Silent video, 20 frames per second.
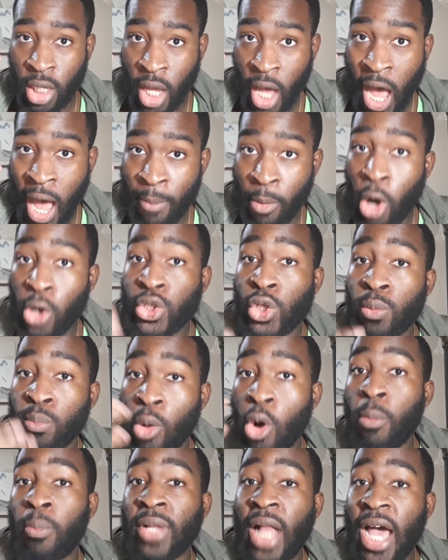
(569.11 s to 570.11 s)
I'm also
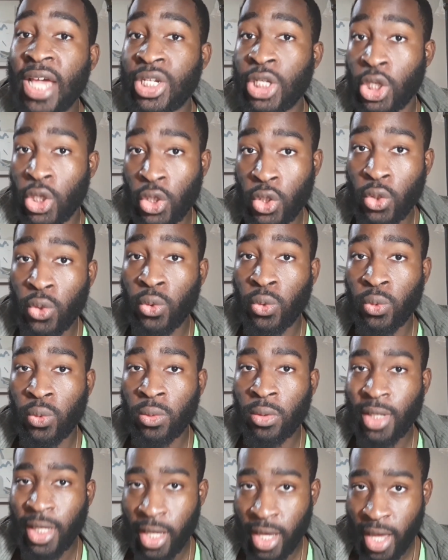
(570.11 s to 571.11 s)
mobilizing you
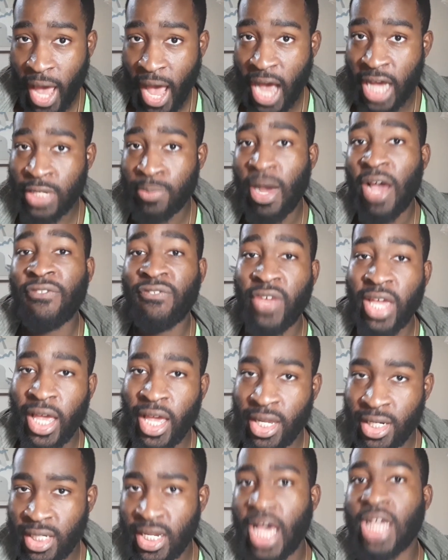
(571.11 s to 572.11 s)
as my
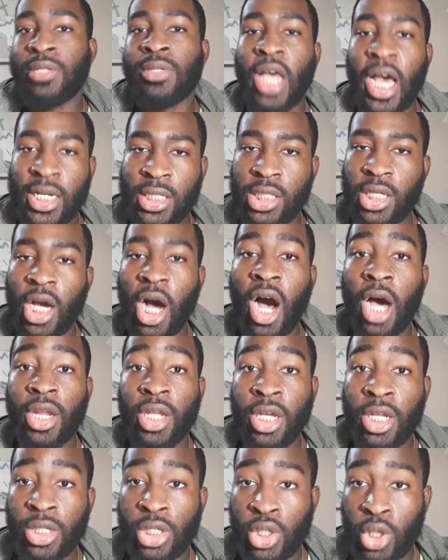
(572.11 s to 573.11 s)
fans, as as the
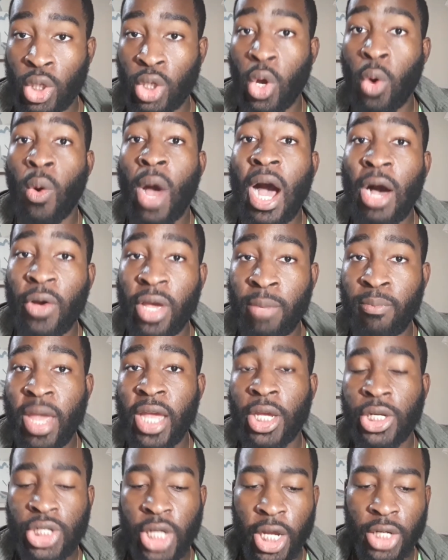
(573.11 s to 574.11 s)
audience, to go out and
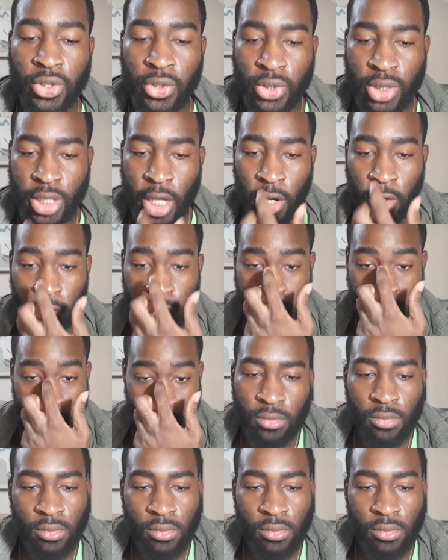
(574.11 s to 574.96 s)
make a change yourselves